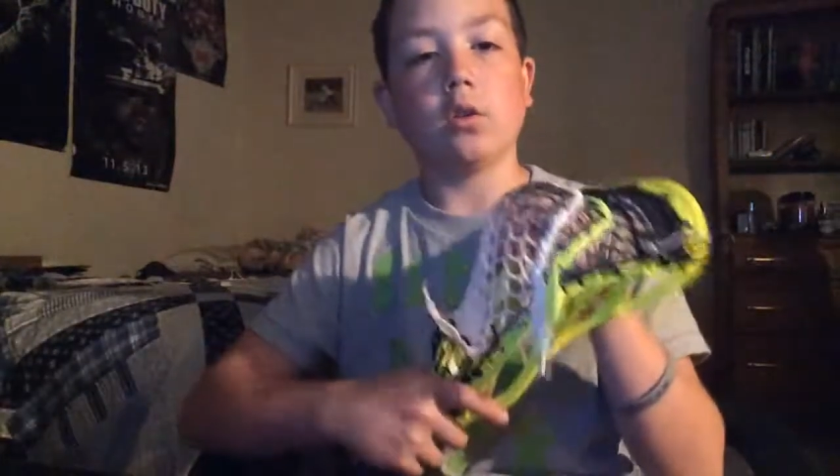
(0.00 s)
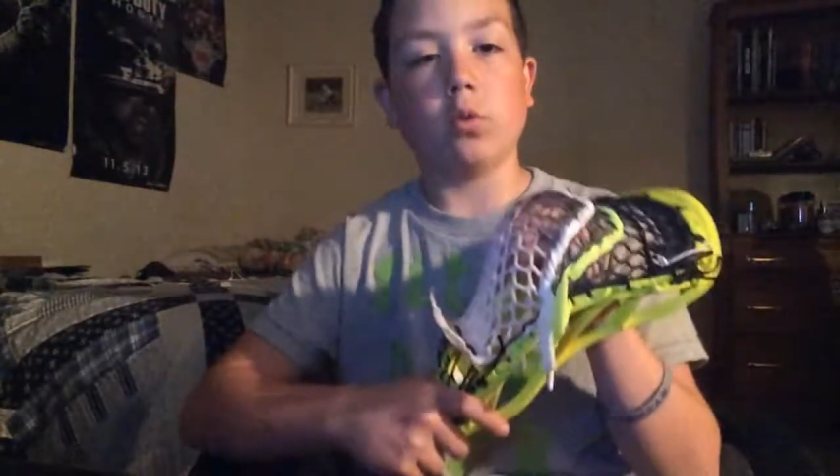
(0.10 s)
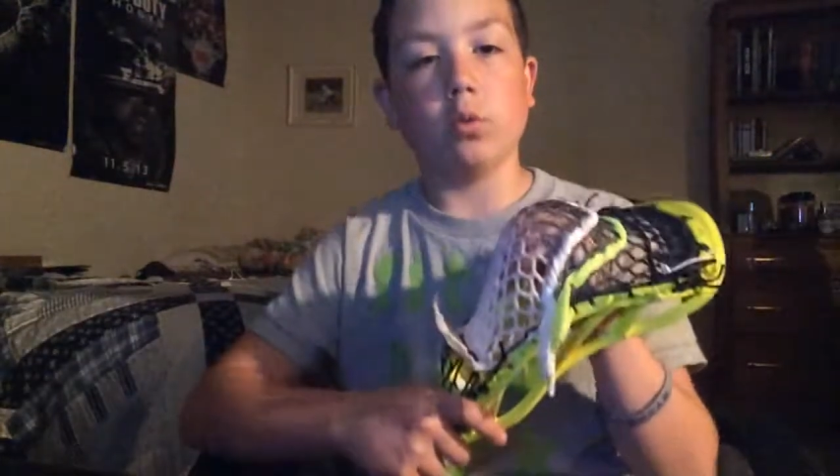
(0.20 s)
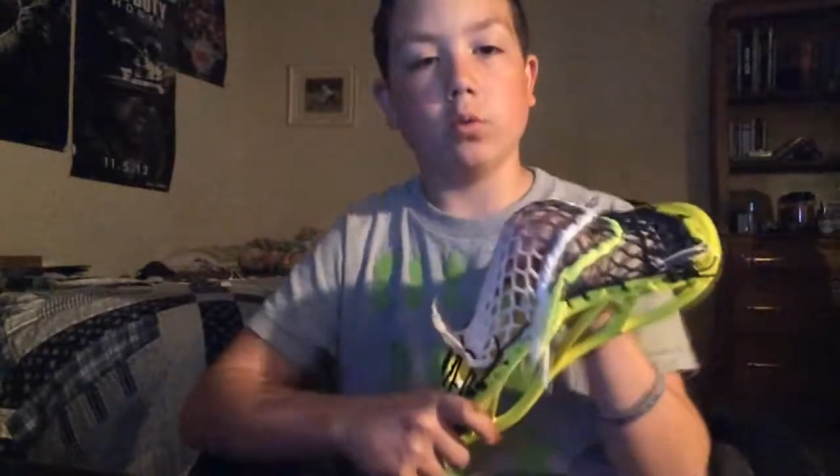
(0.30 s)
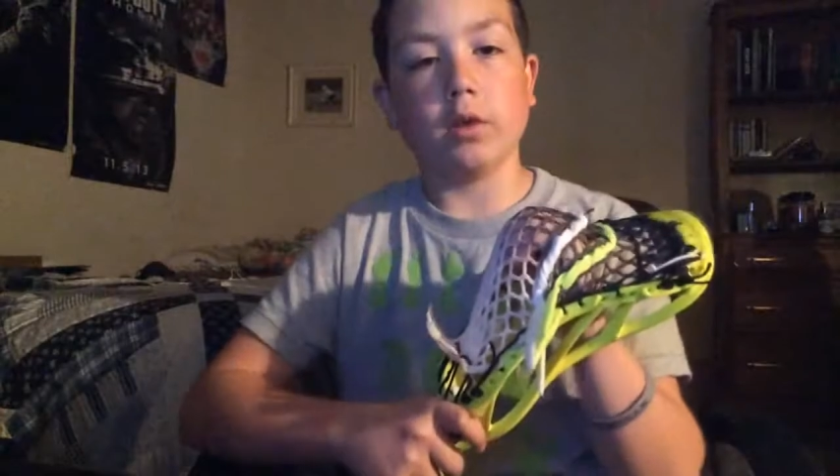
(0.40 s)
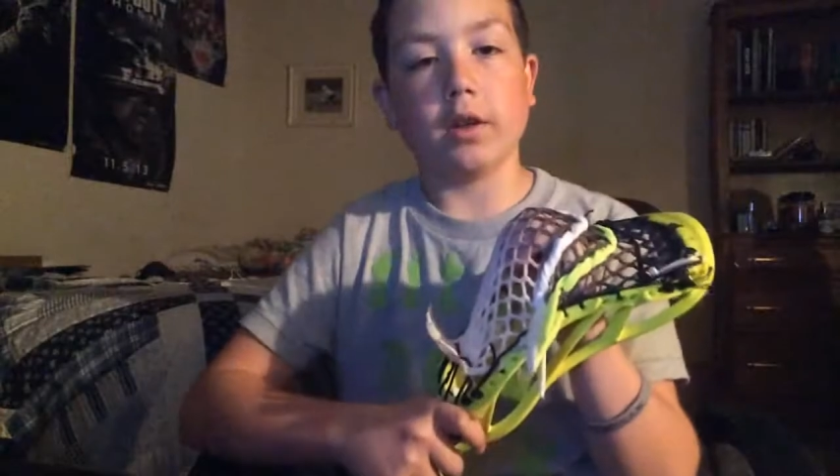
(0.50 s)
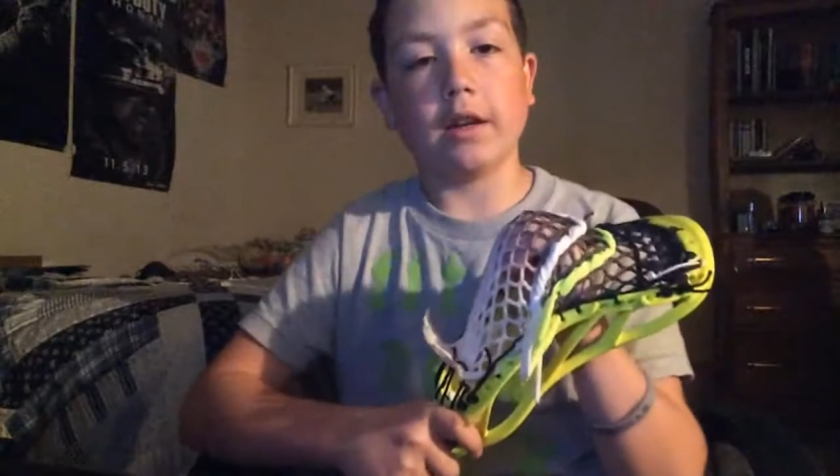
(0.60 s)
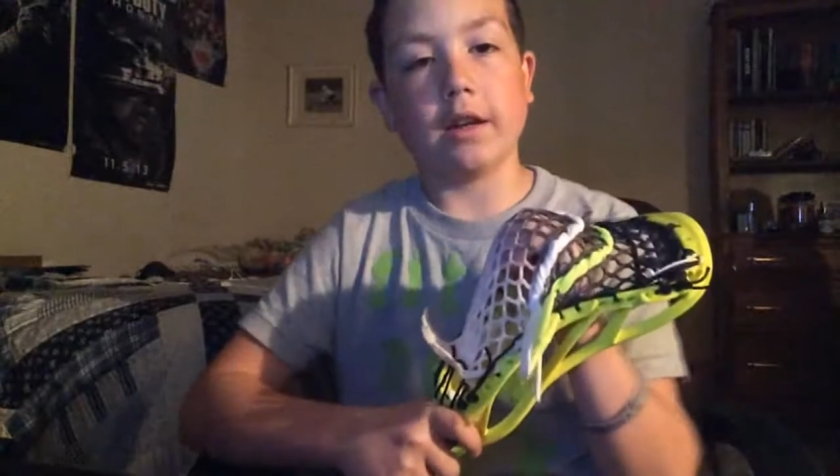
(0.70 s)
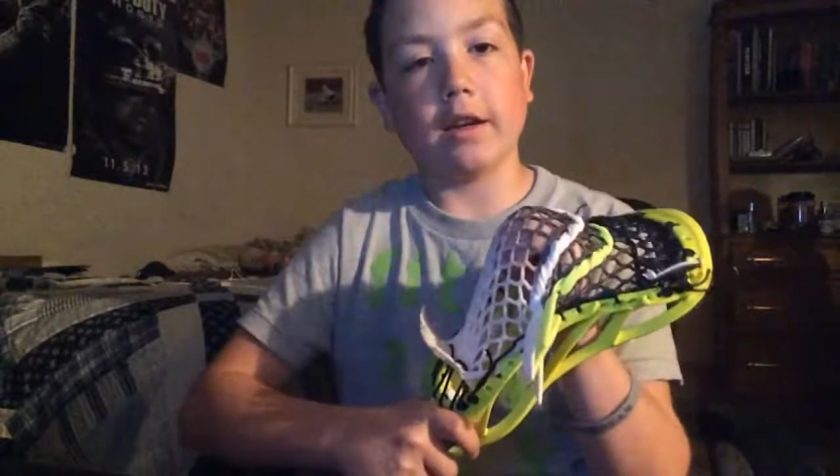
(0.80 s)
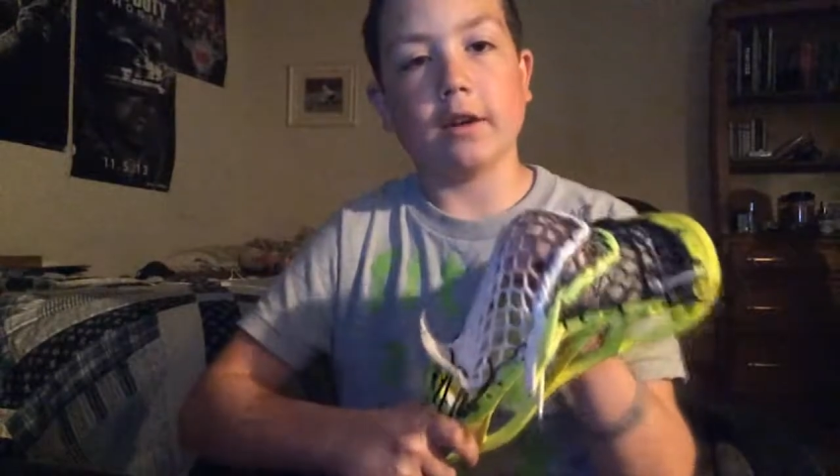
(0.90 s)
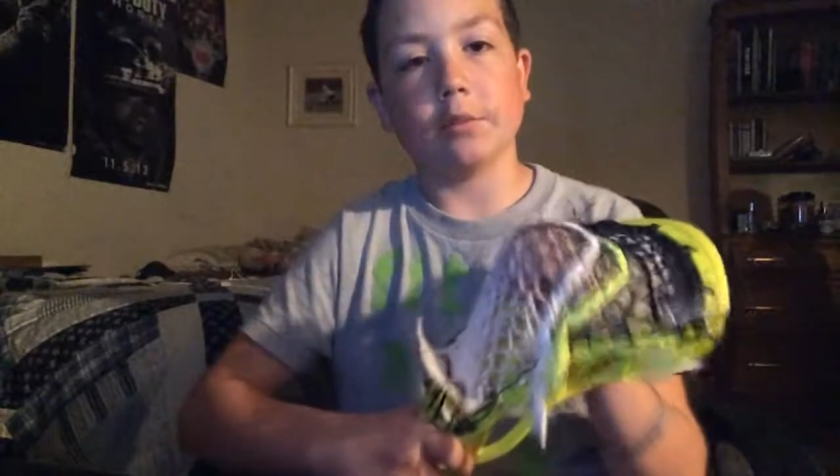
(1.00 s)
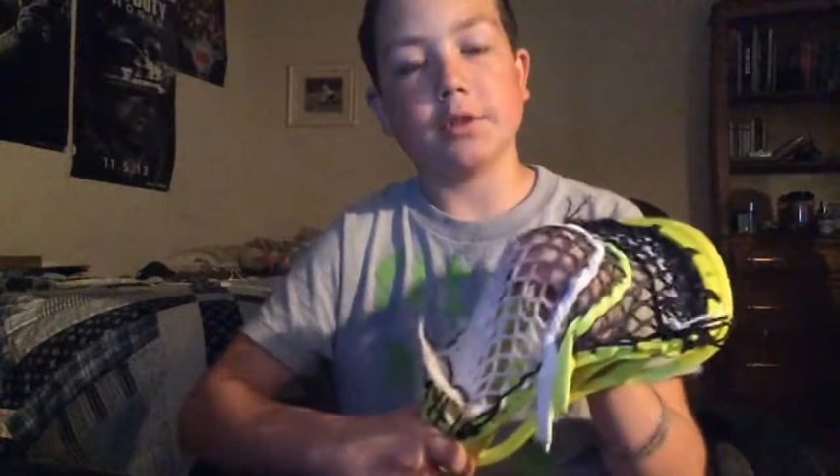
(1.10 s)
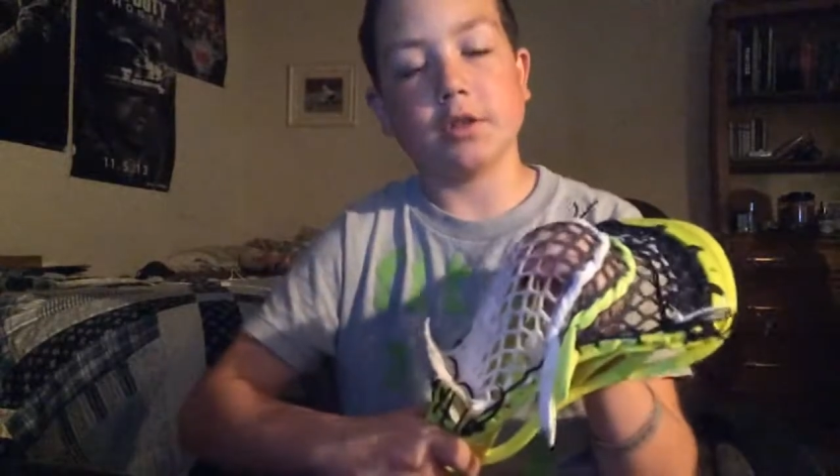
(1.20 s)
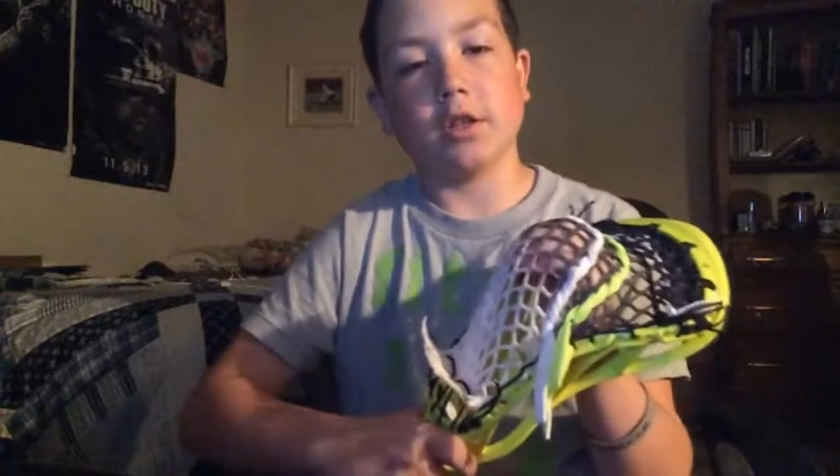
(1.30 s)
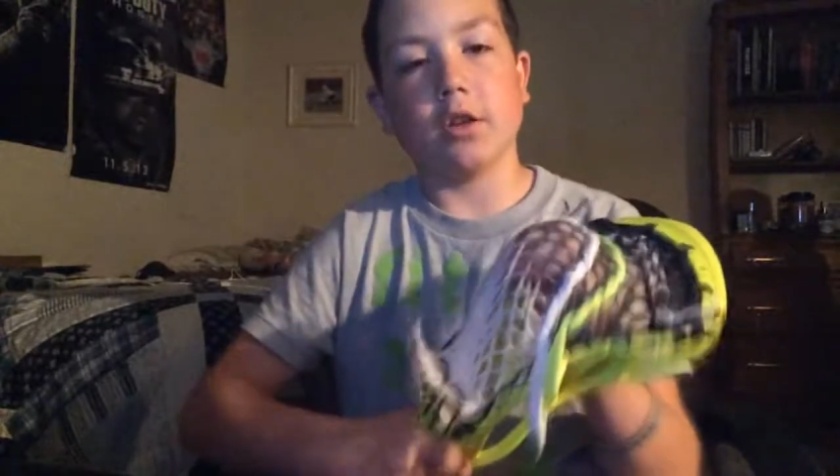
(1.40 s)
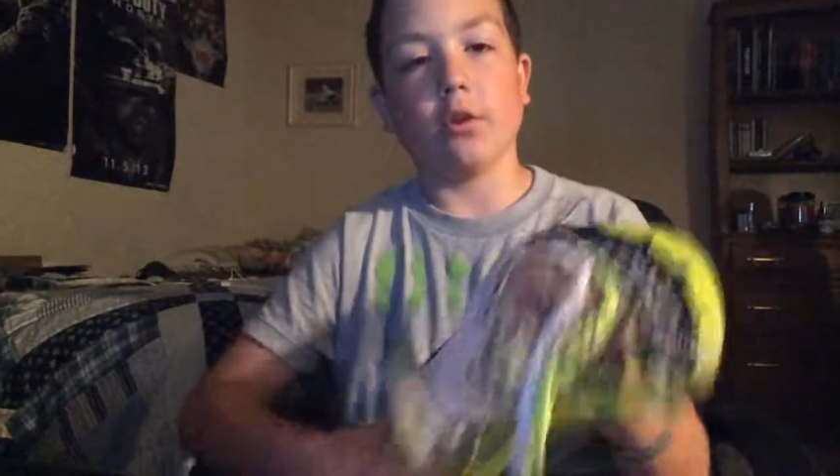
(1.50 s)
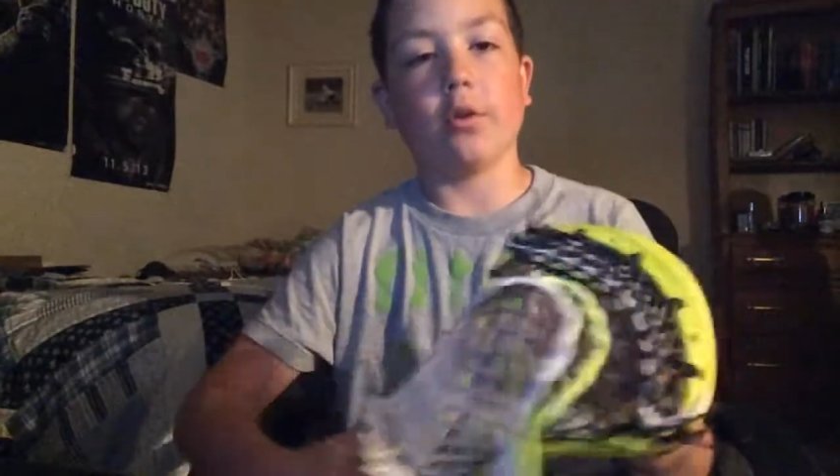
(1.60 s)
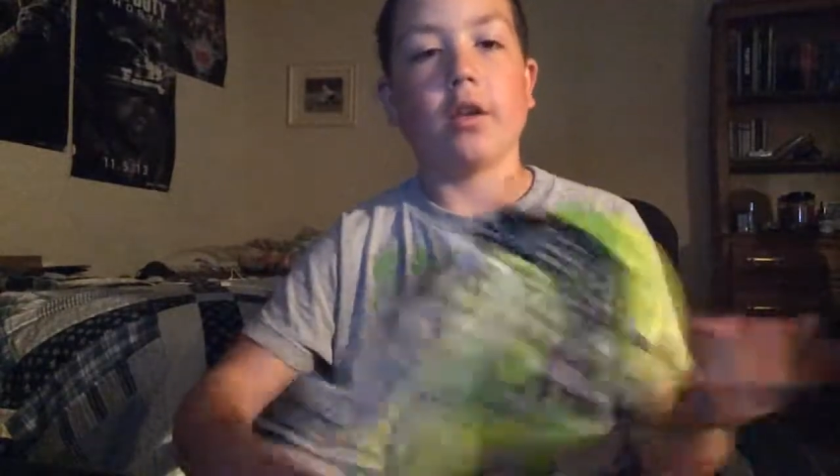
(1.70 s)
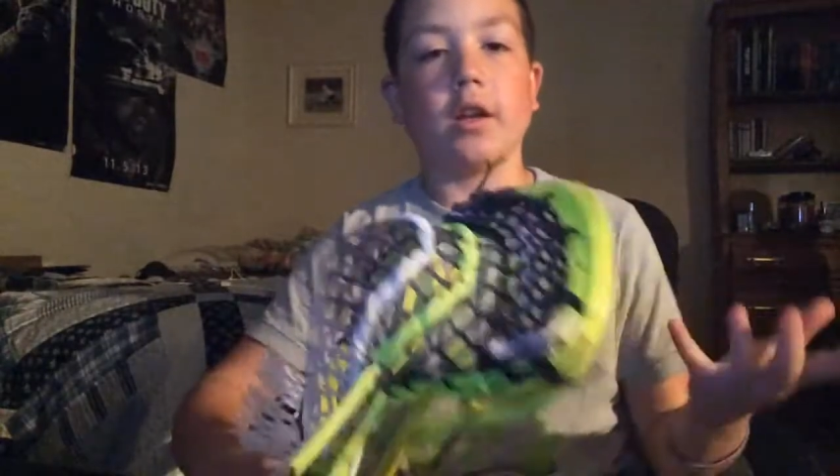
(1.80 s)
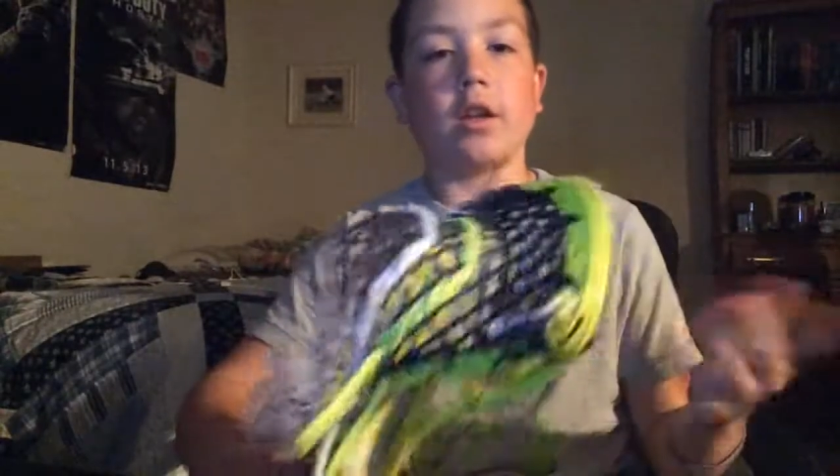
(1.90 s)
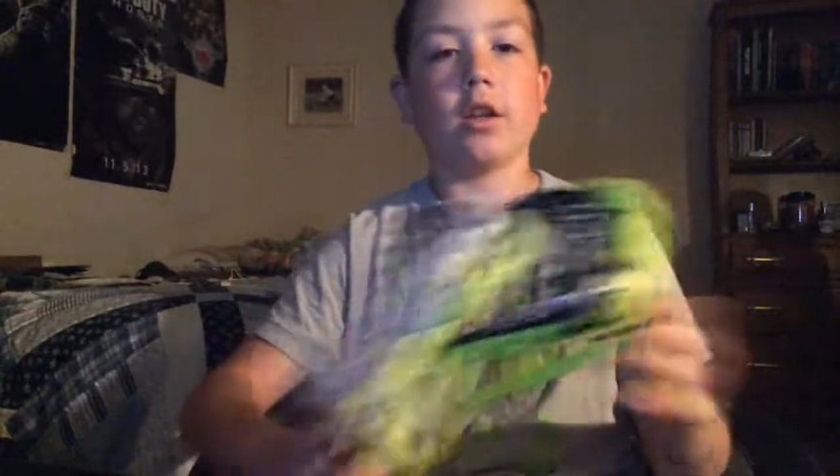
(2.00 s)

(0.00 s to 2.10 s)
cool. It helps to know that,